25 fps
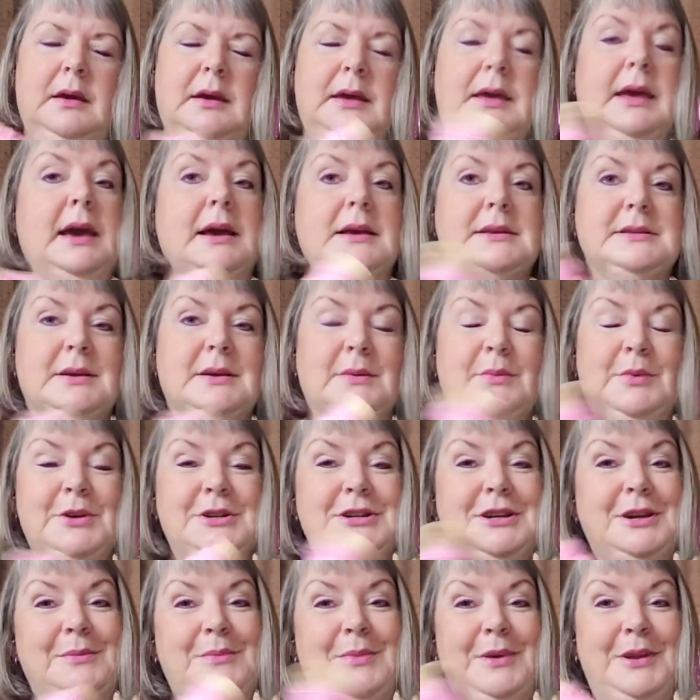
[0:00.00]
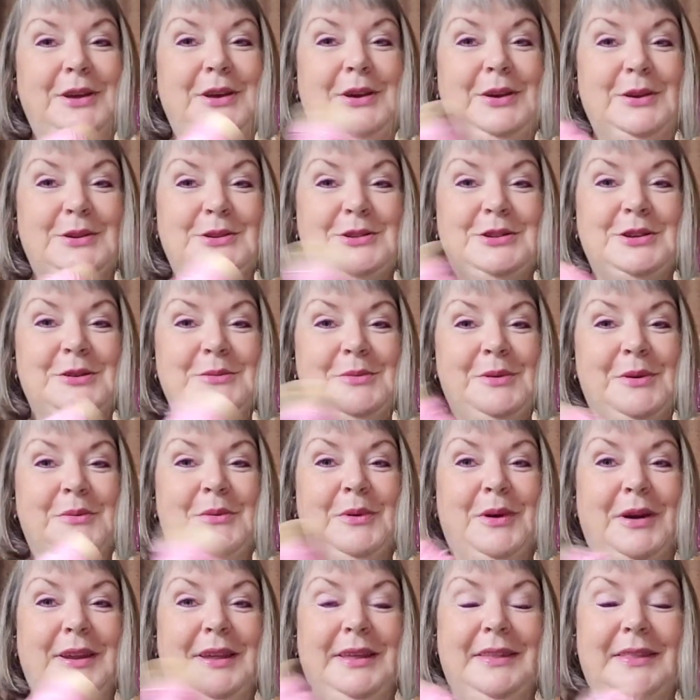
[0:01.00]
yeah, so I'm watching a bit of YouTube and
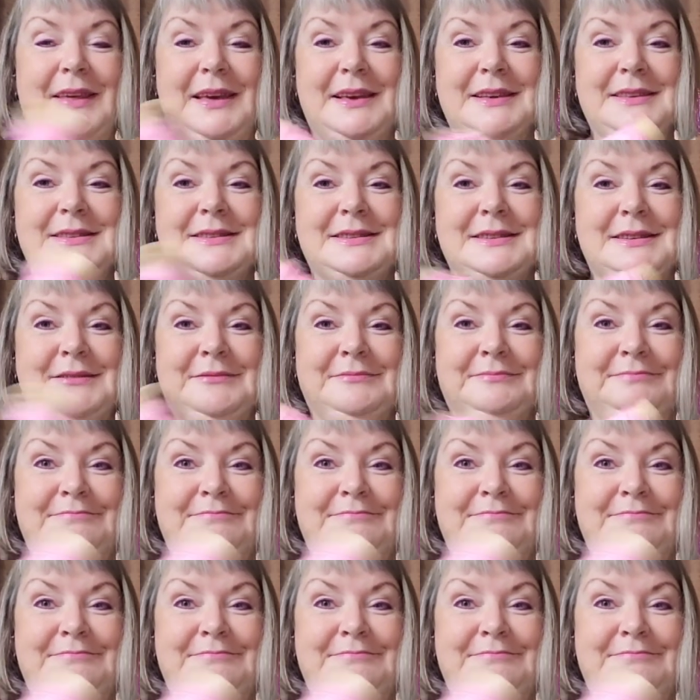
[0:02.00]
winding this,